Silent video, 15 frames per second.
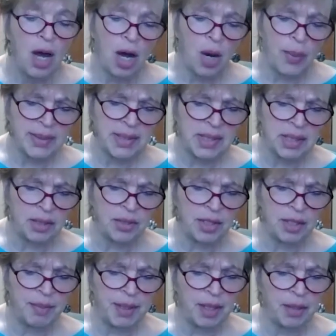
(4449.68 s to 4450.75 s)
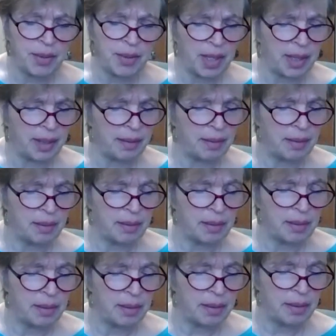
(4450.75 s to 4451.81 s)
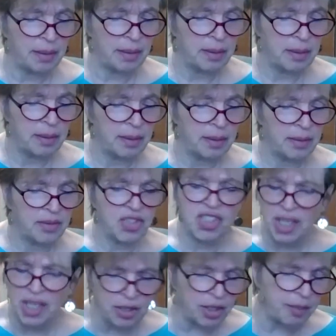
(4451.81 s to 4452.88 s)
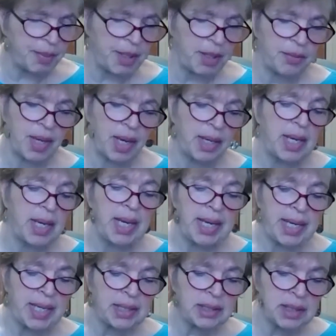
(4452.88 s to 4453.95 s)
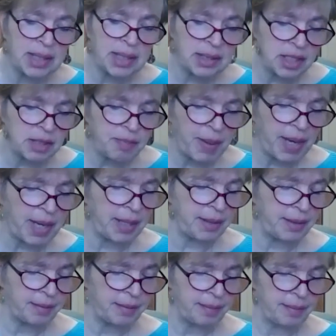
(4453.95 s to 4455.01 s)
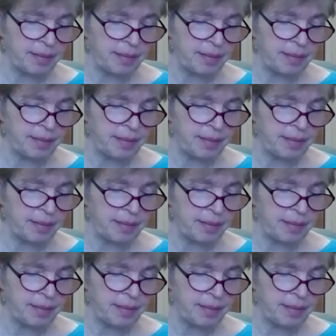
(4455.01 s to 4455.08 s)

Oh, it's still going to be okay. Yes. Still going to be okay. East leads a spade.